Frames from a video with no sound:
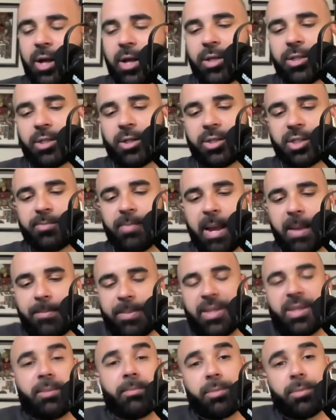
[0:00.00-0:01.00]
So this might
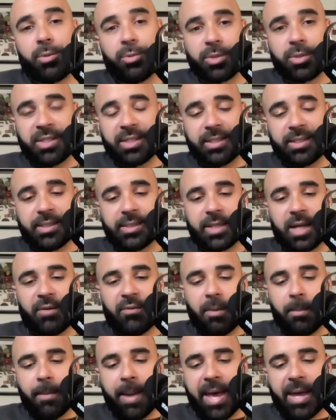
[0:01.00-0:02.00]
be the musings of
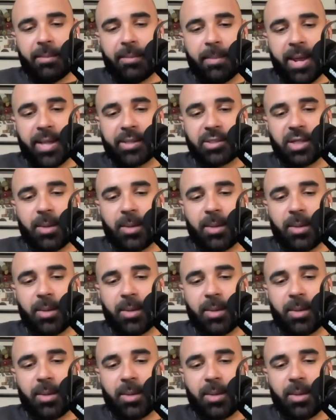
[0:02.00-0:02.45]
a madman.